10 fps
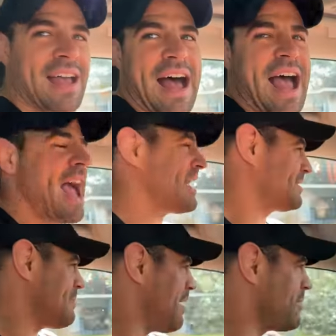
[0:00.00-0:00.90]
I
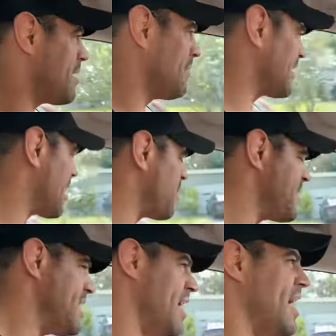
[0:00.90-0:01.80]
asked Mama, I'm like, are
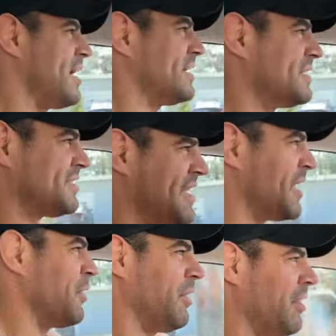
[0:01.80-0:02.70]
we a
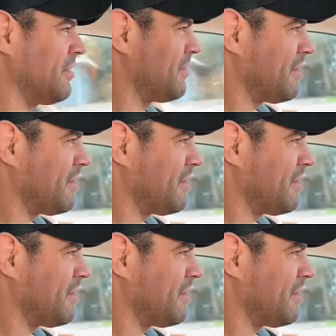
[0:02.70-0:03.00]
single